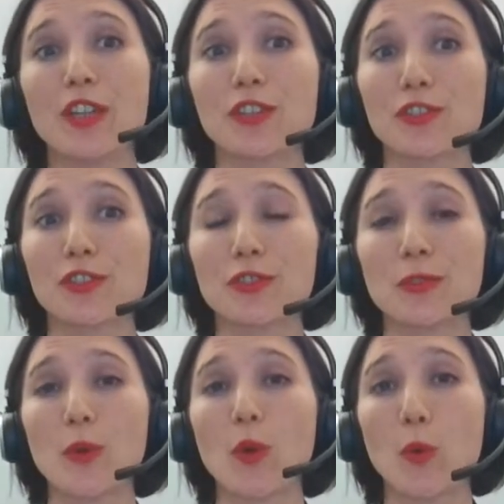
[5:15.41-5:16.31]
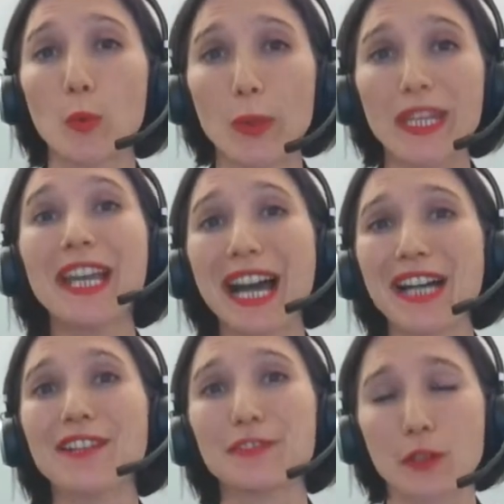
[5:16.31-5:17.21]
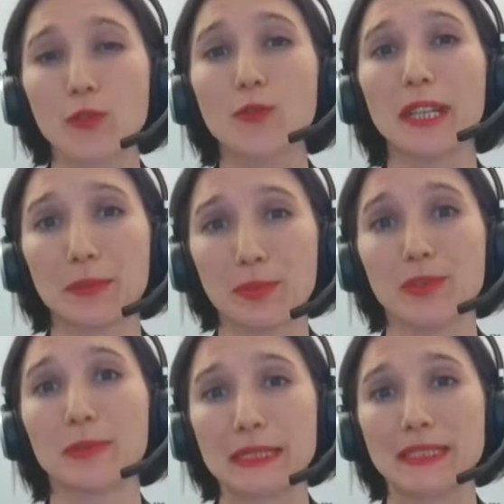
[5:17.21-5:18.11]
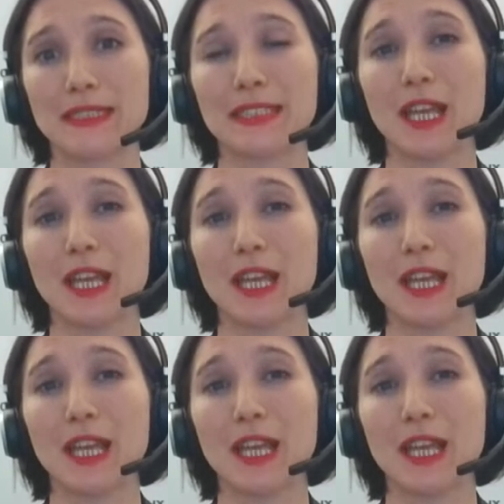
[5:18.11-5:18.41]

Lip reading: So we have a great power,